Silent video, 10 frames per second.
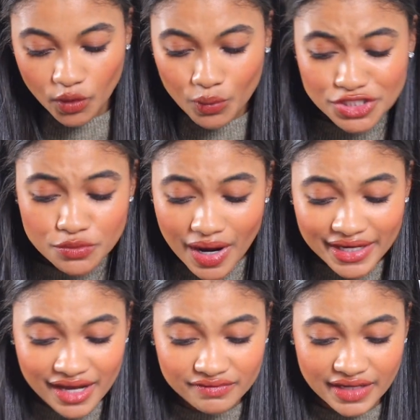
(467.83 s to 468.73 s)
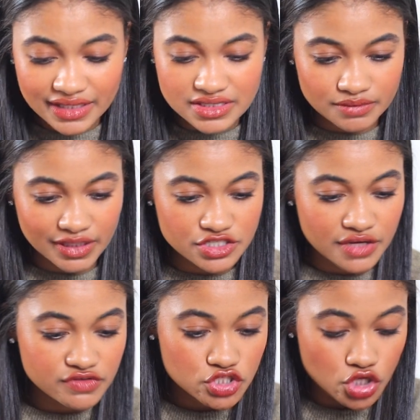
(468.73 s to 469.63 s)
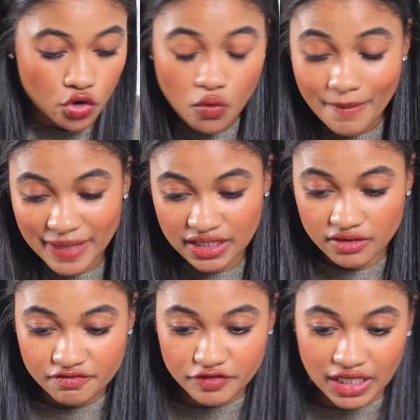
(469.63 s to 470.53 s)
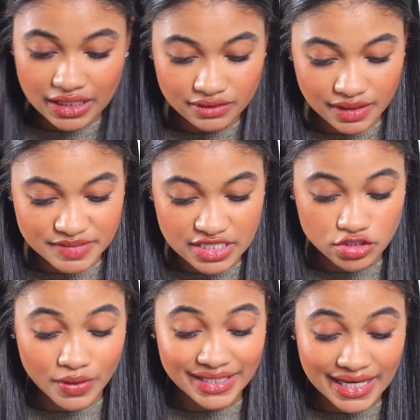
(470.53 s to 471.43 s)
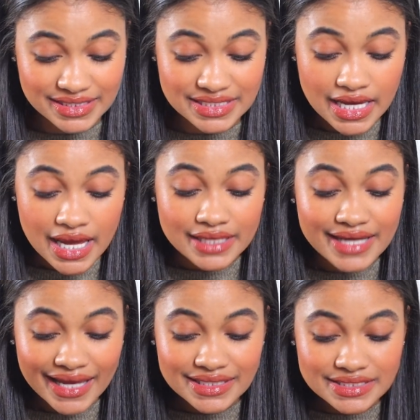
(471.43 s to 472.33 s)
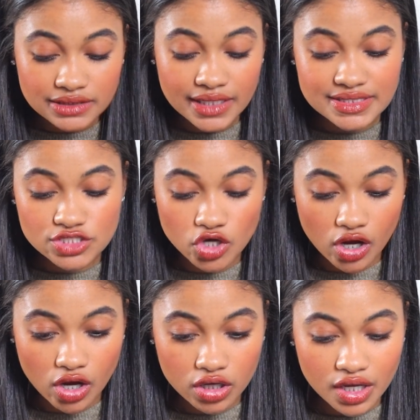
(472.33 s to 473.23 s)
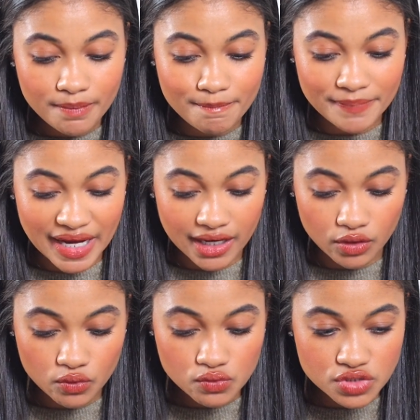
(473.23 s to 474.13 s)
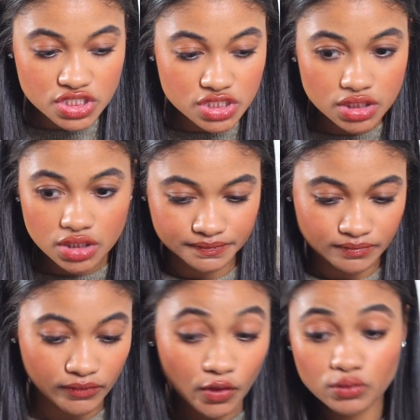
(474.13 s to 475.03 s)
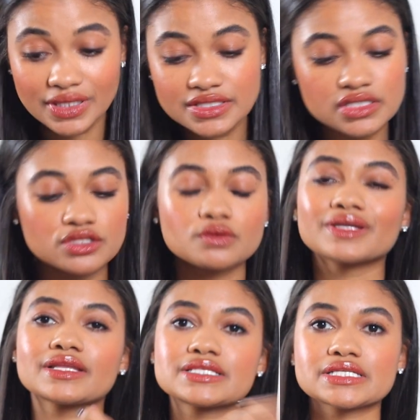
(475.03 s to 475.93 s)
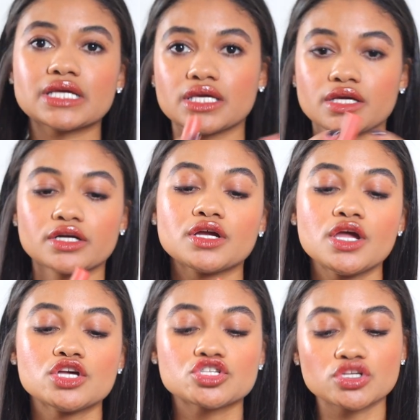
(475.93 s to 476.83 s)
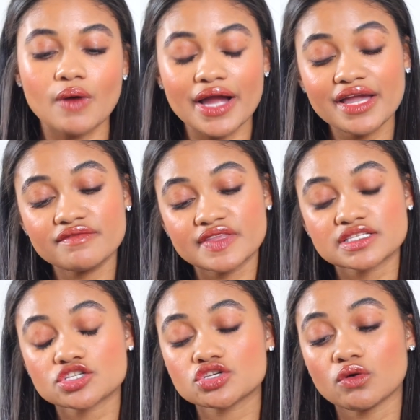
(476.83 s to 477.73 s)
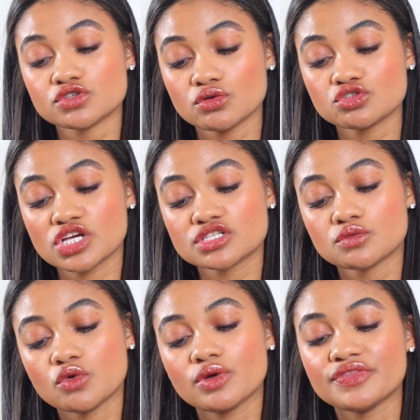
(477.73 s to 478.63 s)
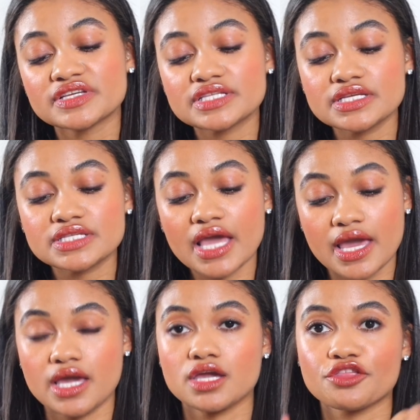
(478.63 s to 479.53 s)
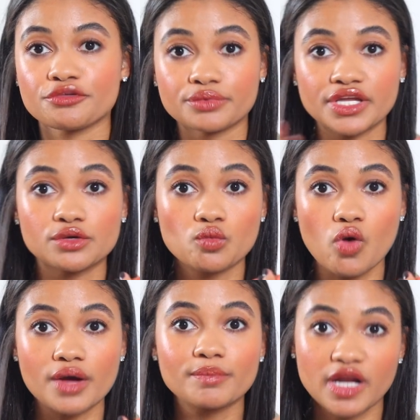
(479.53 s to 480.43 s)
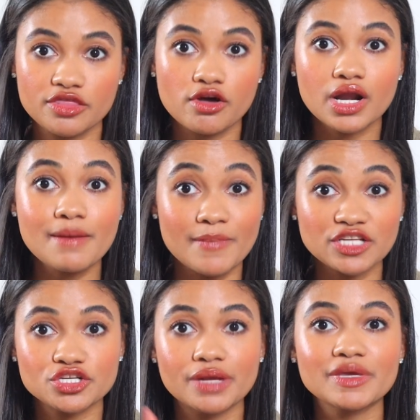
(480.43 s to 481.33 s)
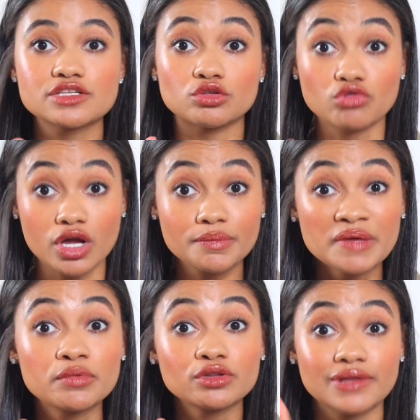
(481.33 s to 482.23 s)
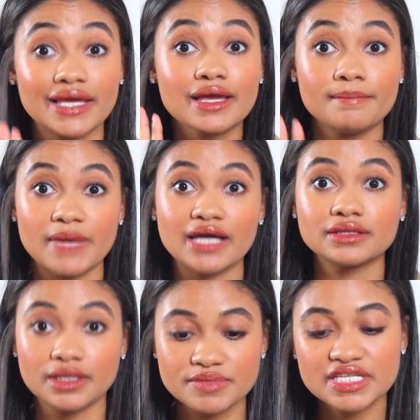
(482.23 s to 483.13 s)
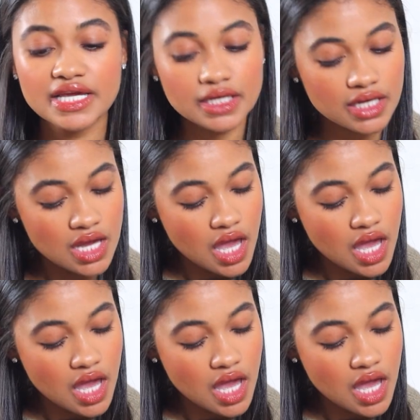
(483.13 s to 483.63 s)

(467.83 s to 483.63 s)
What do I have next? Oh my gosh, I have so many freaking lipsticks. Okay, next. Next, let's talk about, hmm, oh, let's, you know what, let's stick here. So I have this, this is also Jason Wu, and this is a three-in-one, but I thought I'd mention it because a lot of people like a matte lipstick.